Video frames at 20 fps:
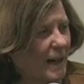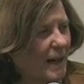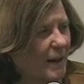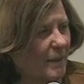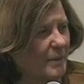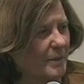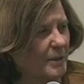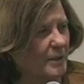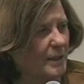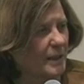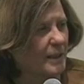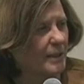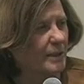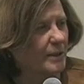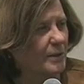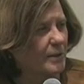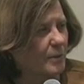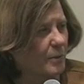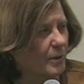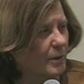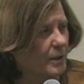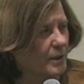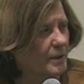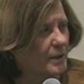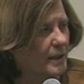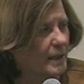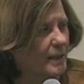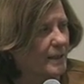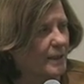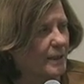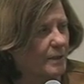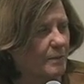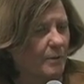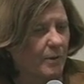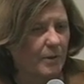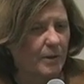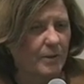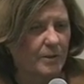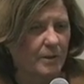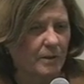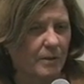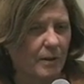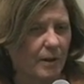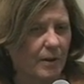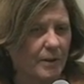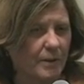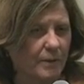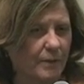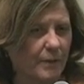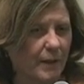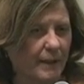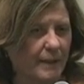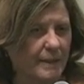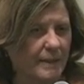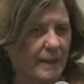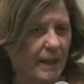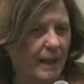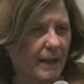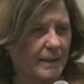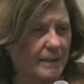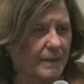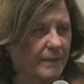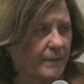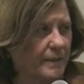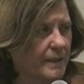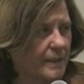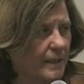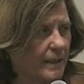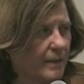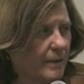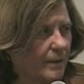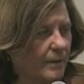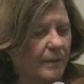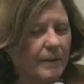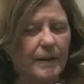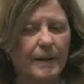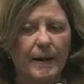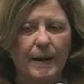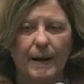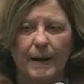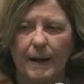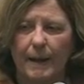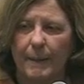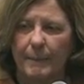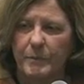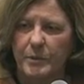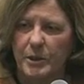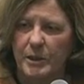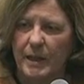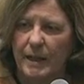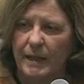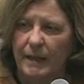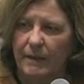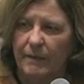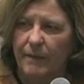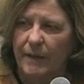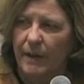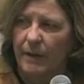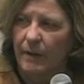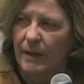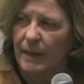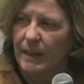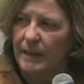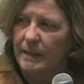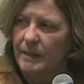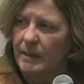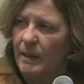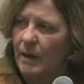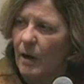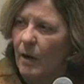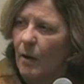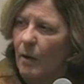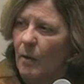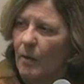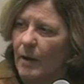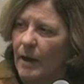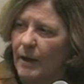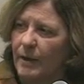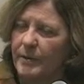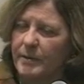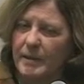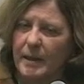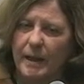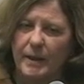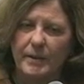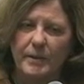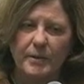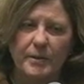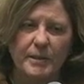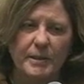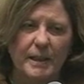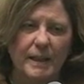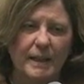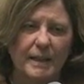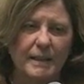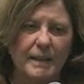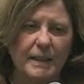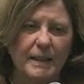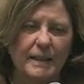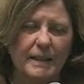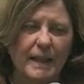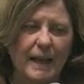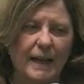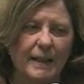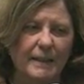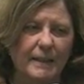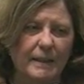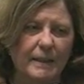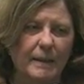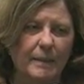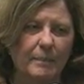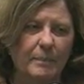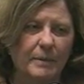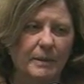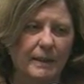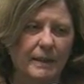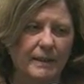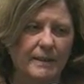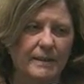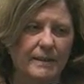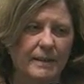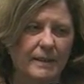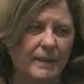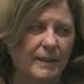diseases or diseases where there's a large effect size of a single genetic variant, or else understanding that the complexity